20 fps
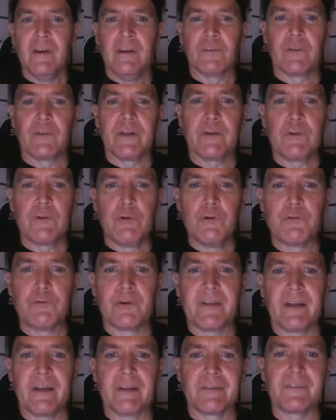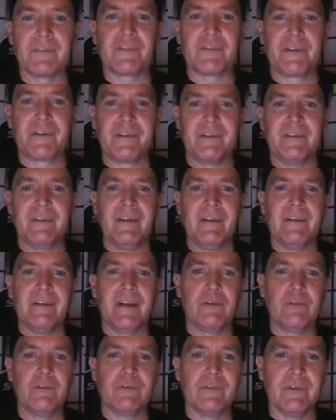It's so, like Gudrun Ensslin
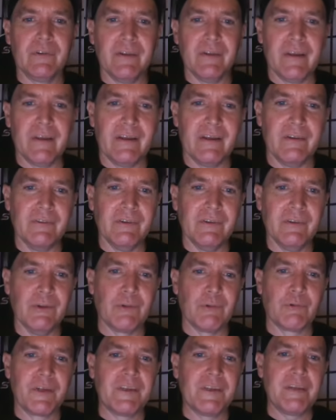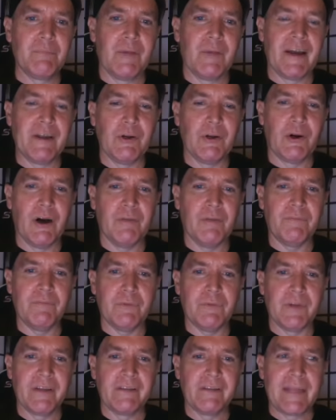and and Ulrike Meinhof,
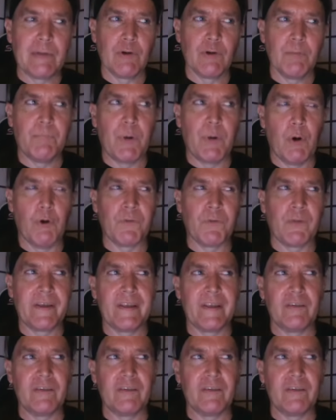like they were both like